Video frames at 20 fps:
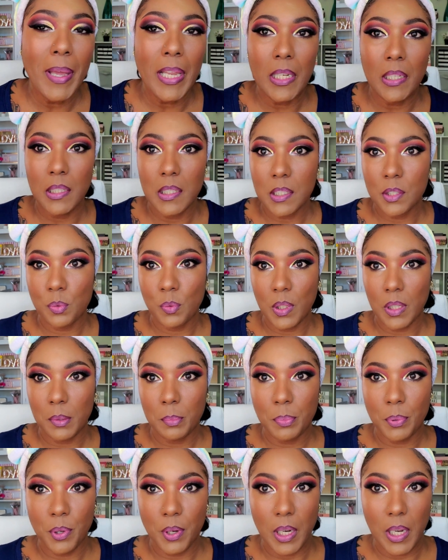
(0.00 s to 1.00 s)
But it looks
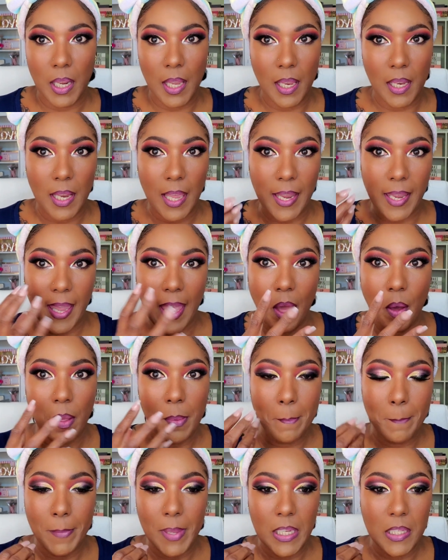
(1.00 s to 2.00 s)
really pretty. I like
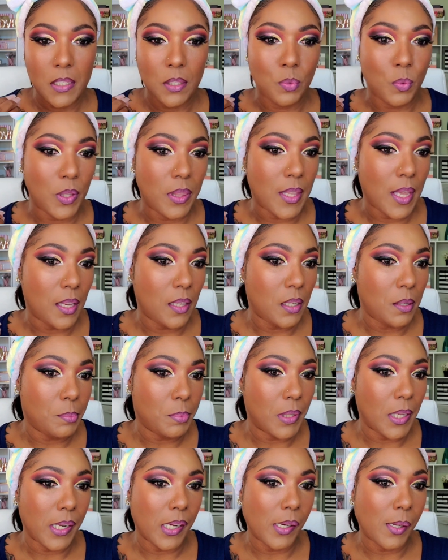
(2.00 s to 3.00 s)
how it mixed with that
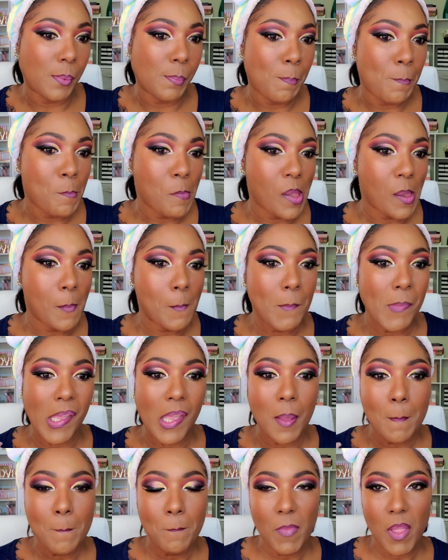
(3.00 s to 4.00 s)
lip liner.
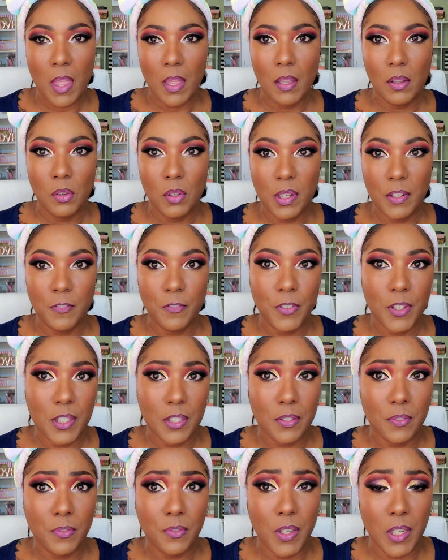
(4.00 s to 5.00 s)
Oh, and it
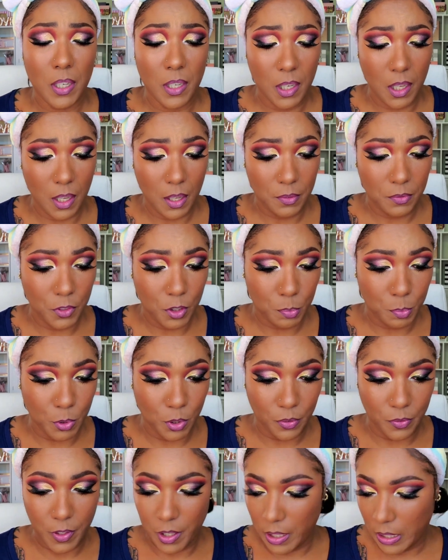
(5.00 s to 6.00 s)
feels very
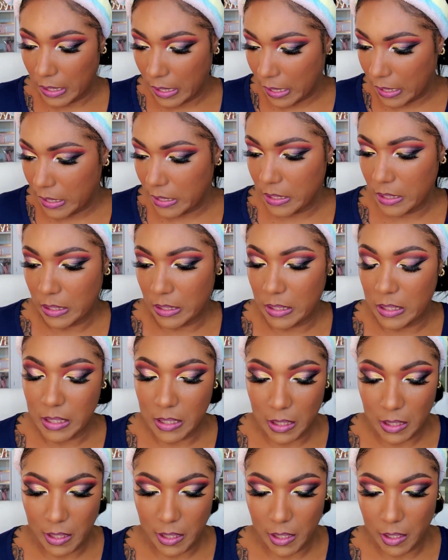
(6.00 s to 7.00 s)
comfortable, very nice and
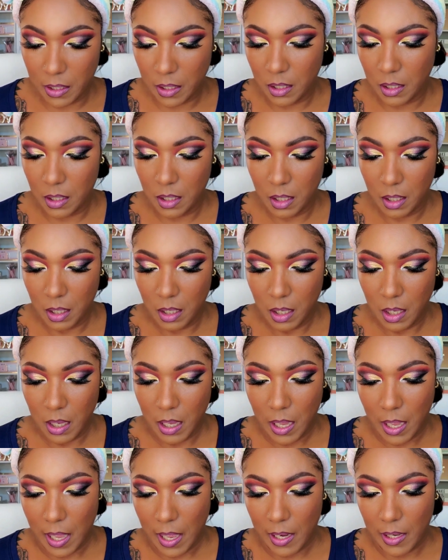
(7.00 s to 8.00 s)
slick.
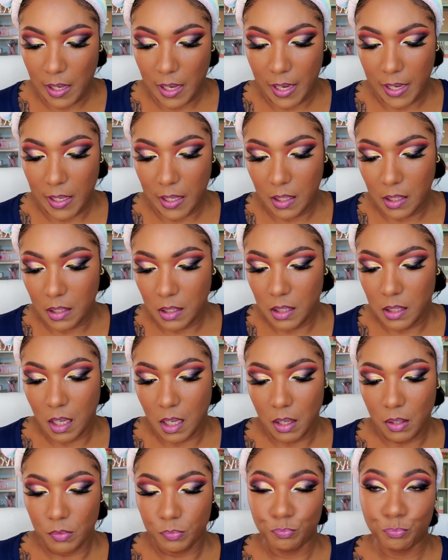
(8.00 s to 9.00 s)
I like it,
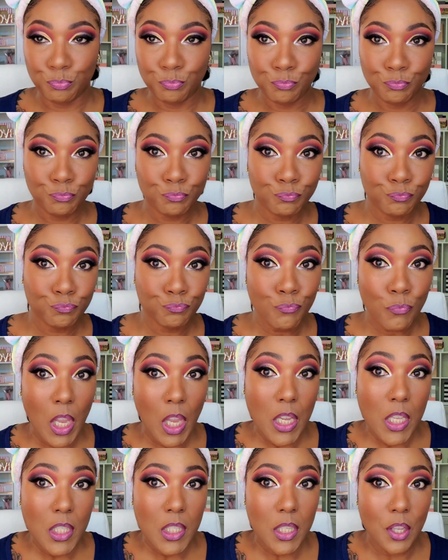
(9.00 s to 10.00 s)
so.
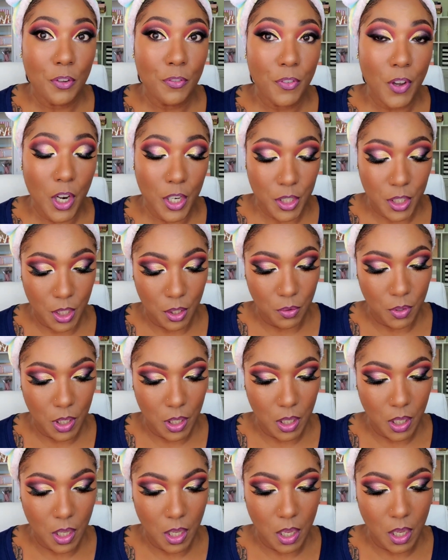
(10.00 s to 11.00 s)
So far, so
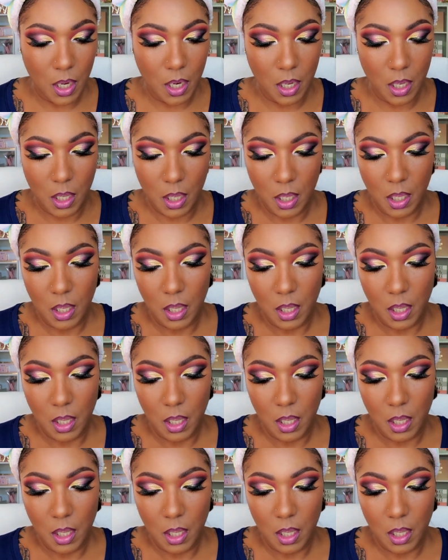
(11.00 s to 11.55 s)
good.